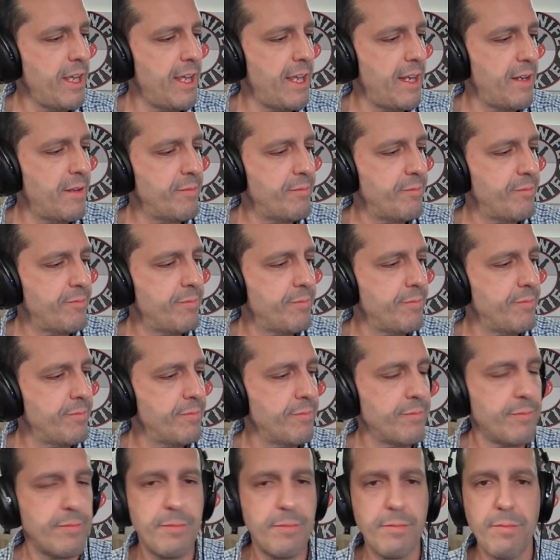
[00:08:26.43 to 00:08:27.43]
And
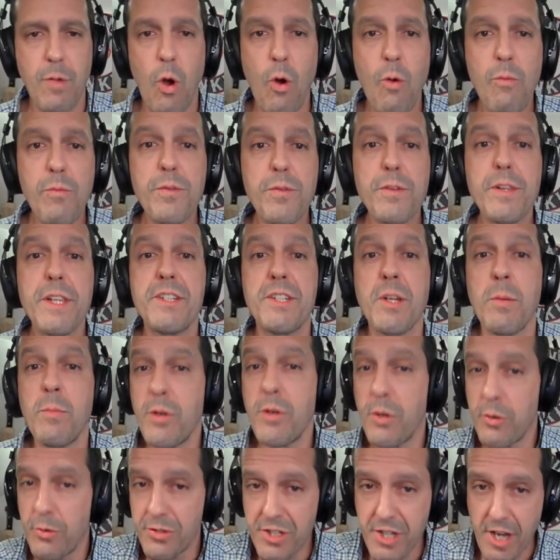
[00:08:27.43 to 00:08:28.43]
hopefully
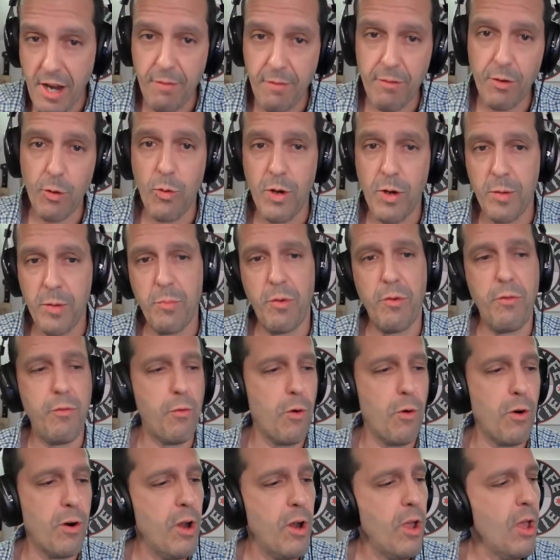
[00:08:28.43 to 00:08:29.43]
someone who's never won
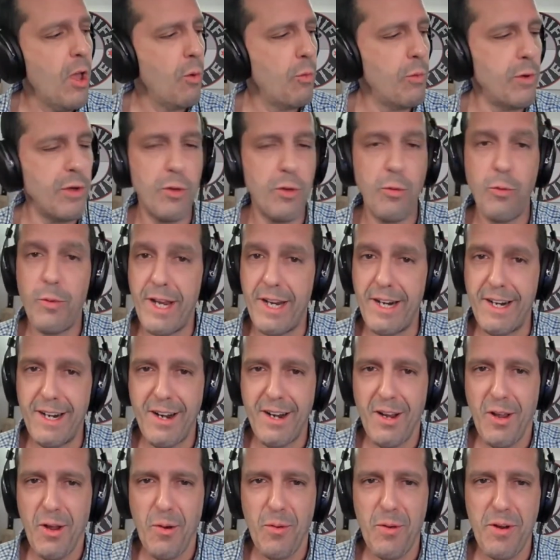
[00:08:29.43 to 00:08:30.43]
before will win.